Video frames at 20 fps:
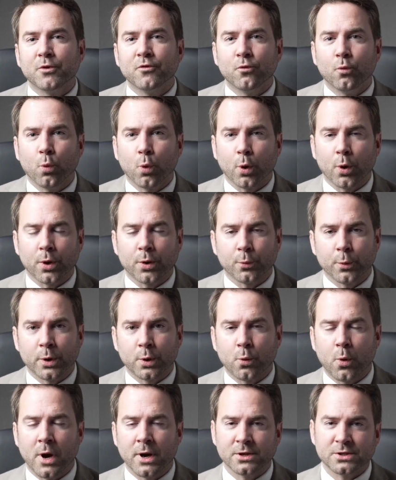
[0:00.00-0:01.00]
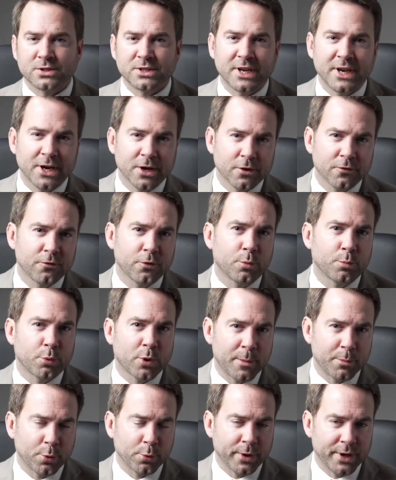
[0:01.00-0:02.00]
of work requires careful
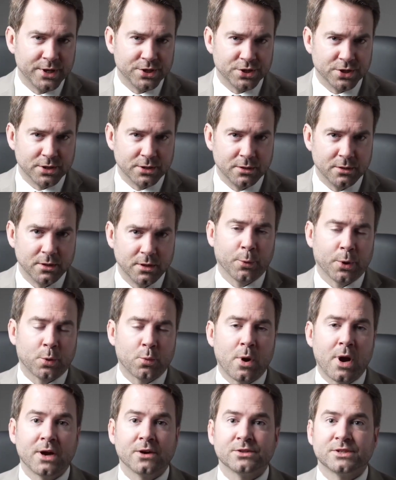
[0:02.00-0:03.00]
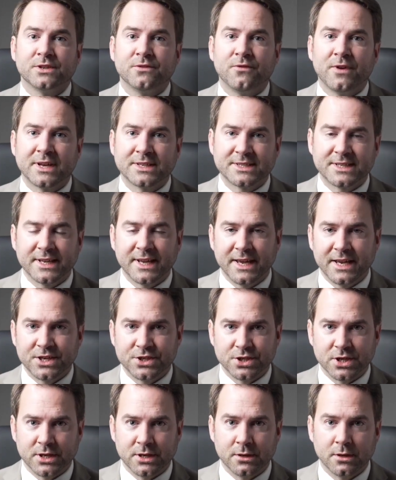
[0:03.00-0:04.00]
preparation. It requires
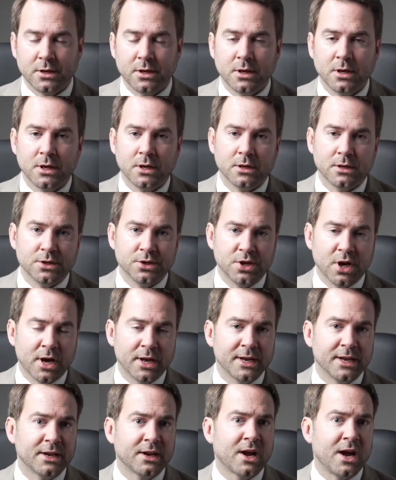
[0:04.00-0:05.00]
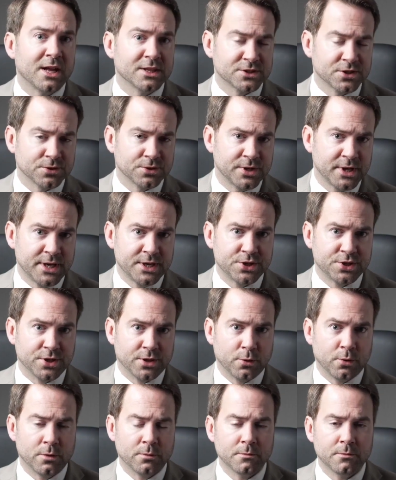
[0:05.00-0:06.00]
investigation done in
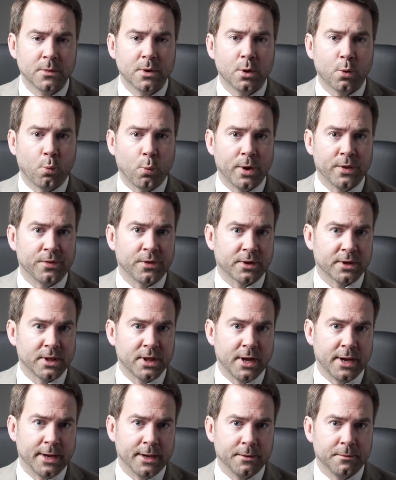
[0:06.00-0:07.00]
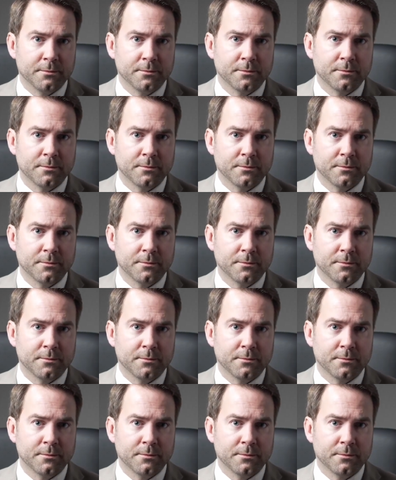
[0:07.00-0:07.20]
consultation with the client.